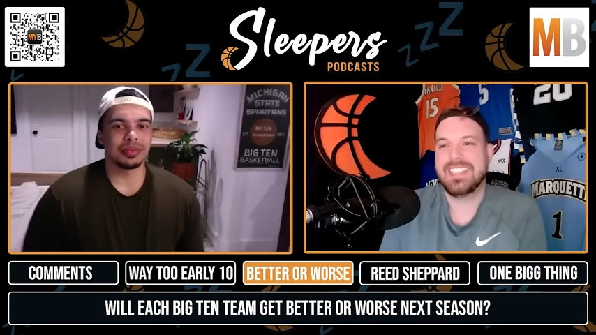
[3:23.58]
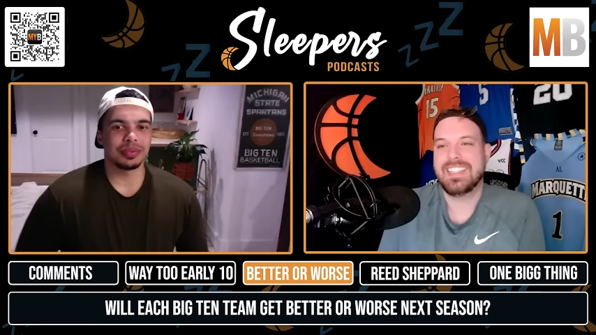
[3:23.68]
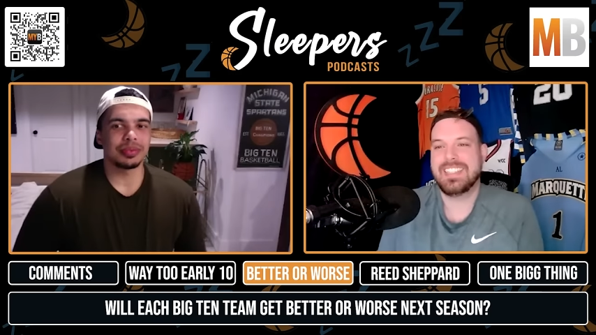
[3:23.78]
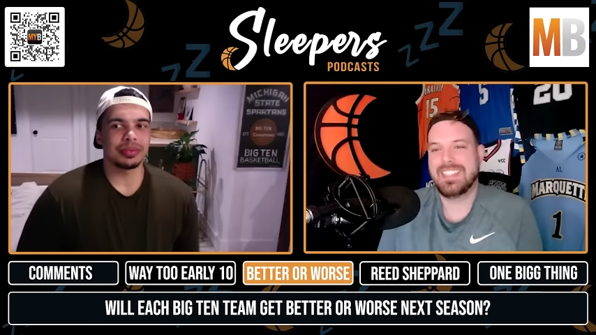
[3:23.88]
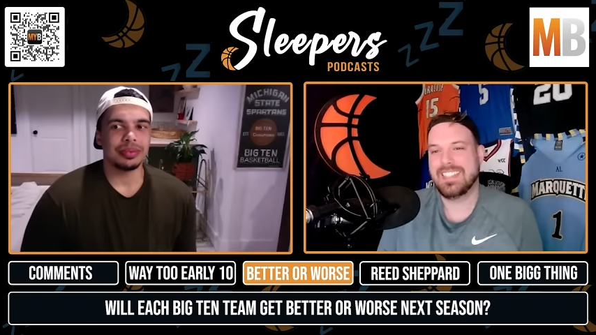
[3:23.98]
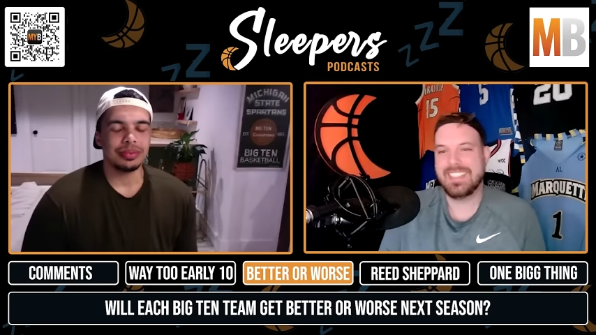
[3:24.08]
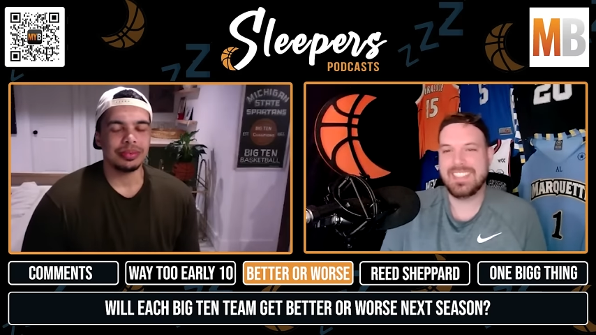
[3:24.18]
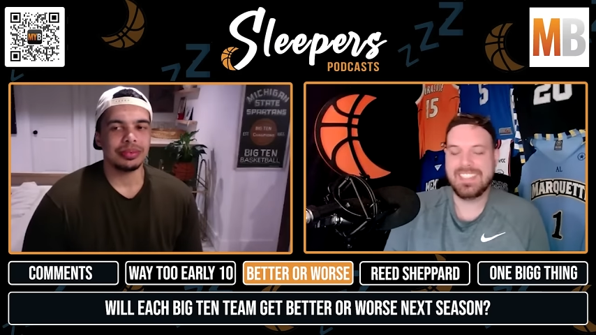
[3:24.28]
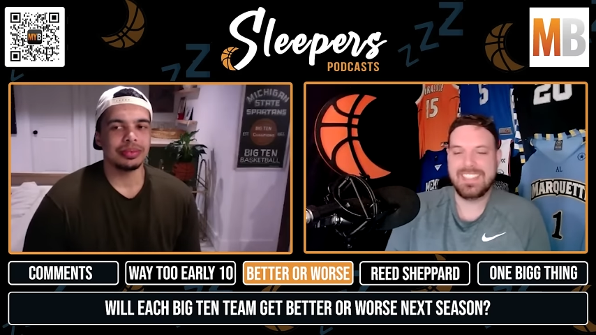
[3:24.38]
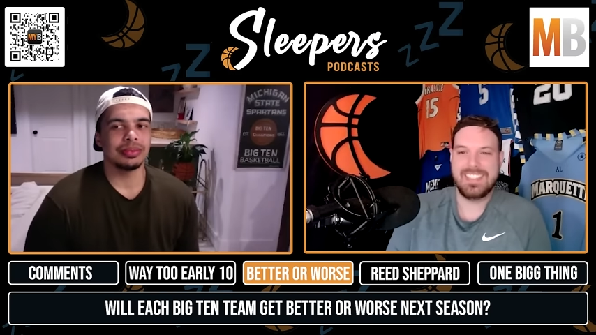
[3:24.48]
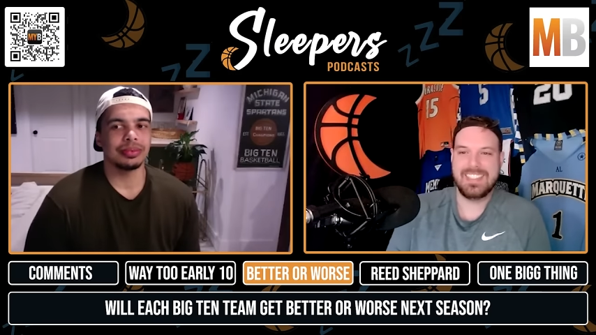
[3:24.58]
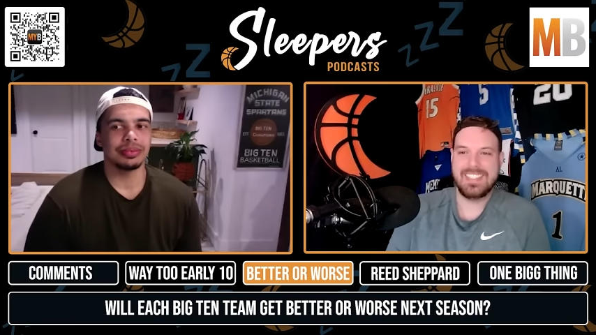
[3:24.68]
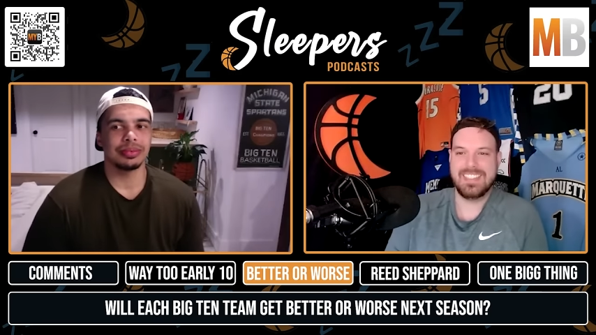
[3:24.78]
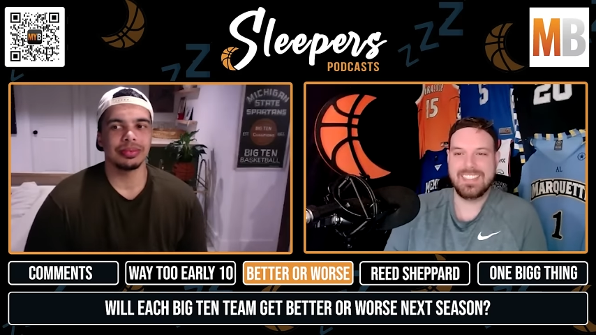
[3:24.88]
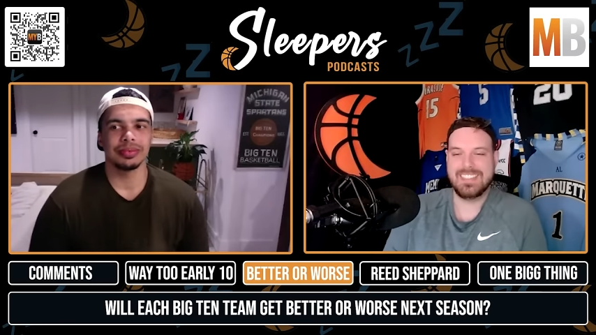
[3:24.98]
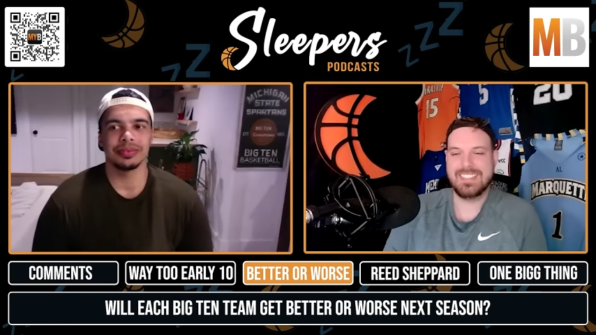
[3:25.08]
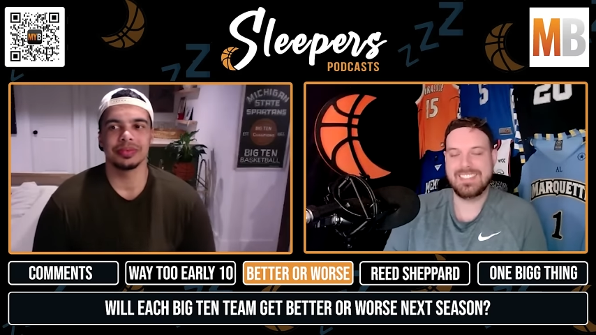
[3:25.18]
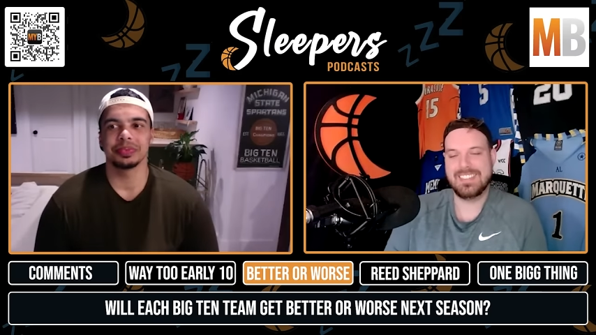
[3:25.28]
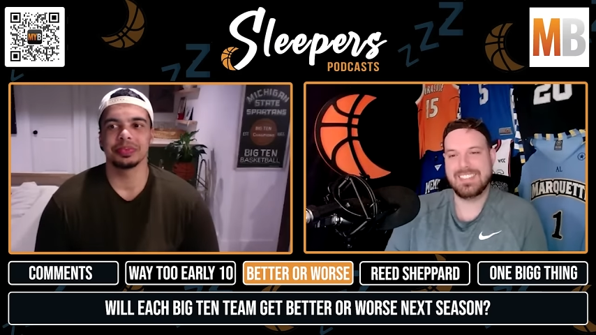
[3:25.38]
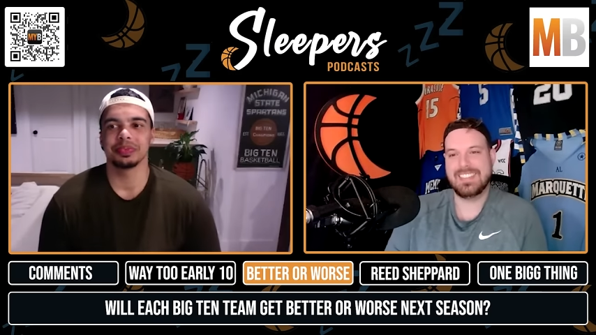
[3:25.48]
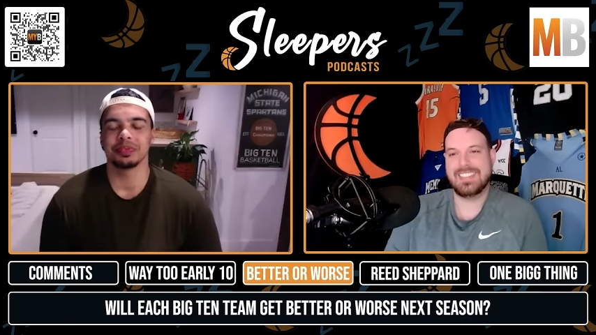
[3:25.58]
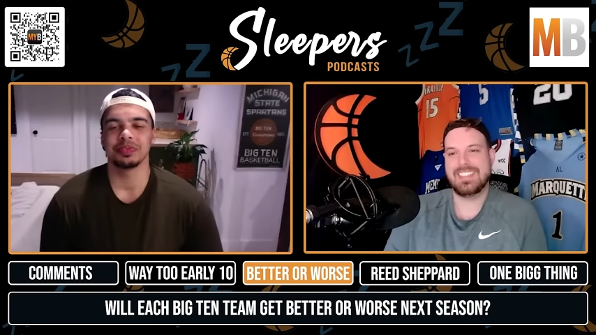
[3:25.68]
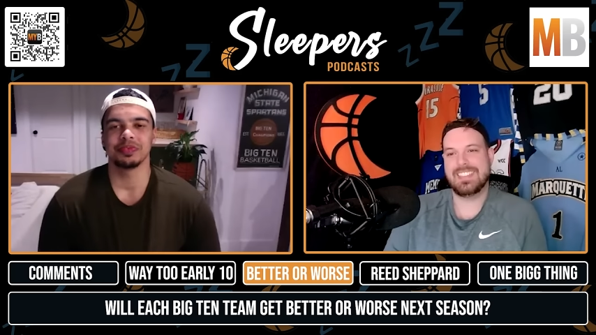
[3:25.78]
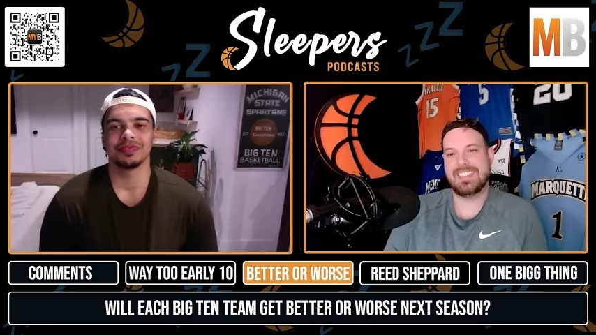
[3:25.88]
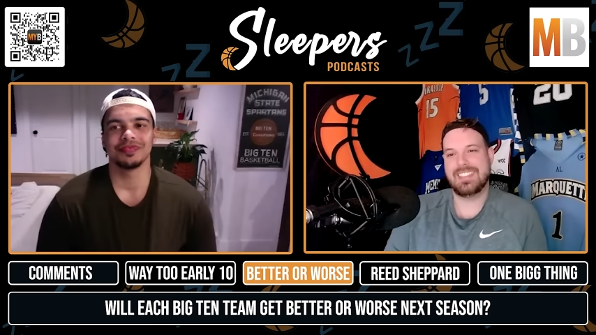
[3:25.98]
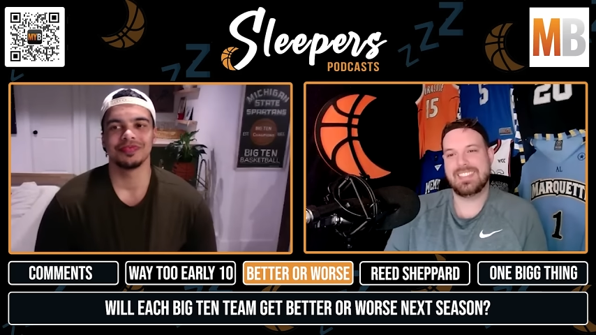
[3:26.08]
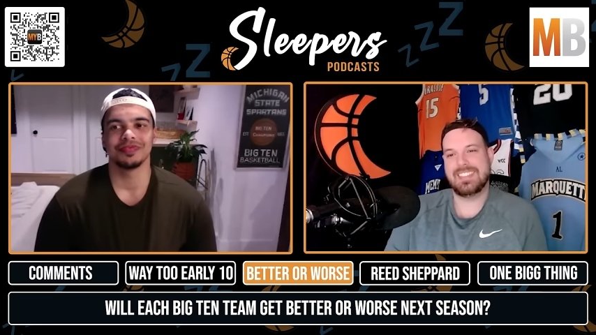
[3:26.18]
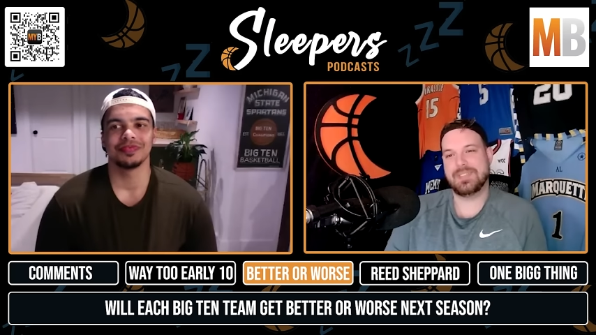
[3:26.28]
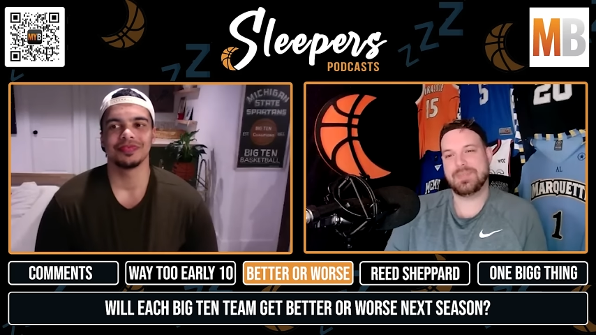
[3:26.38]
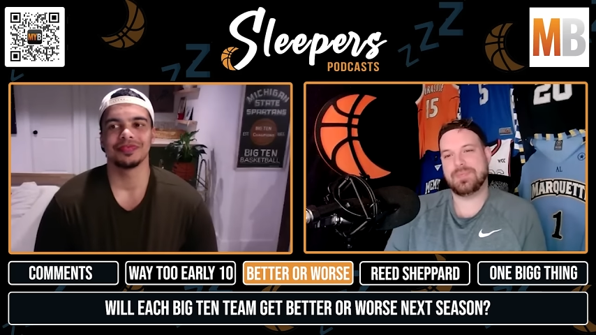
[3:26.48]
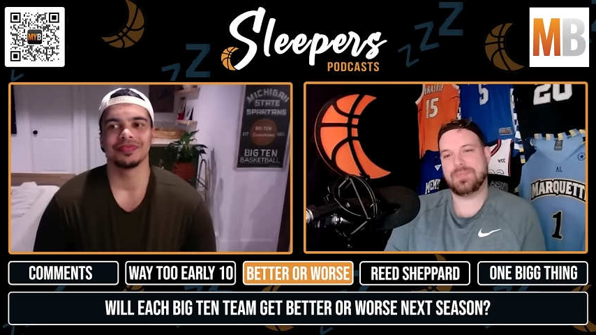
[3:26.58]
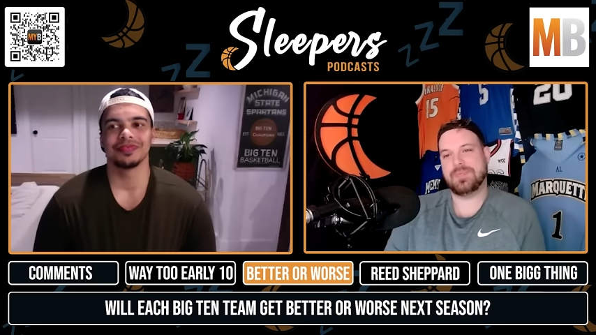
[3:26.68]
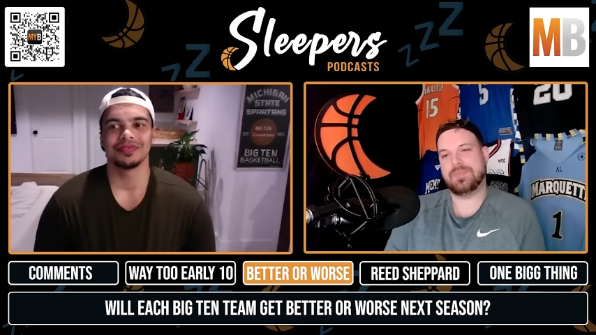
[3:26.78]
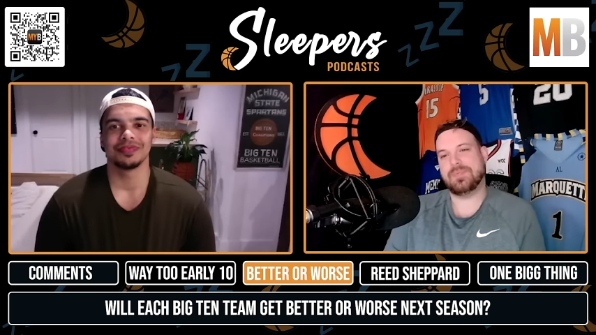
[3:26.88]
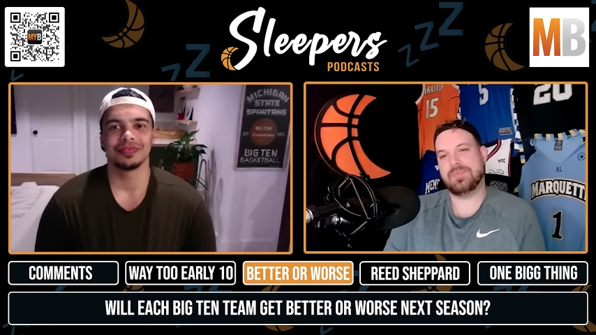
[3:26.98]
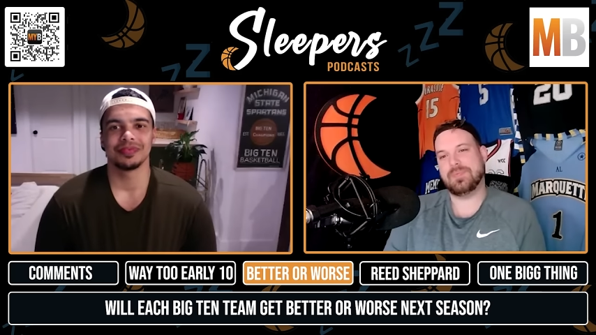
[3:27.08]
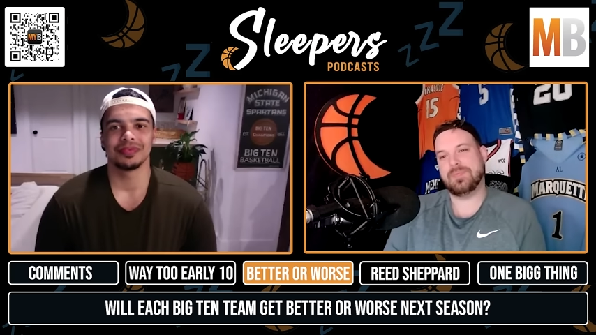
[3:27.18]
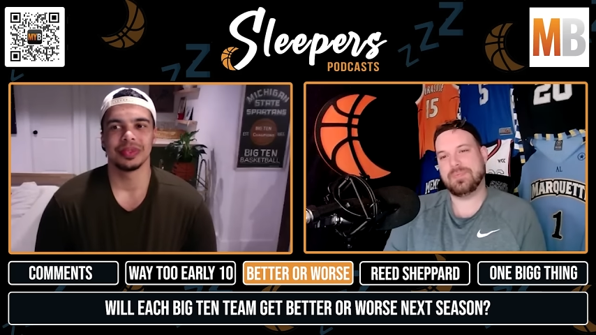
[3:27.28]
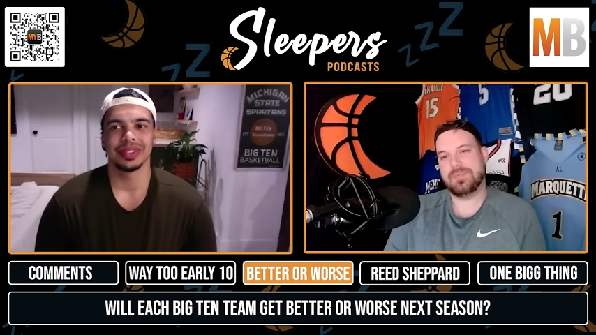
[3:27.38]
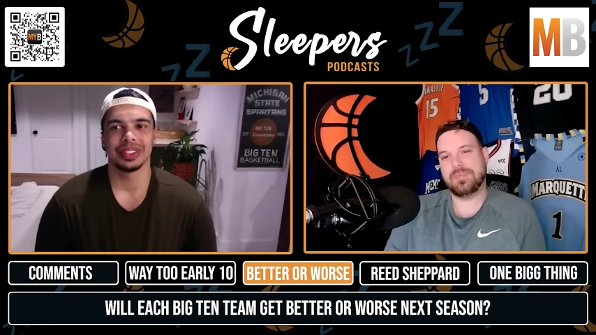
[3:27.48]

Nobody speaks.